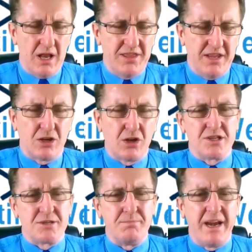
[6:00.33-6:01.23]
the
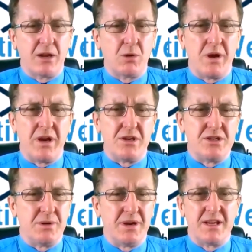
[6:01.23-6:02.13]
cosmetic where you're
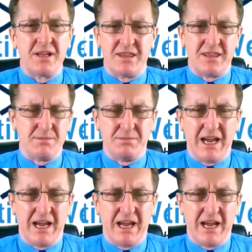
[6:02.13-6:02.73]
doing some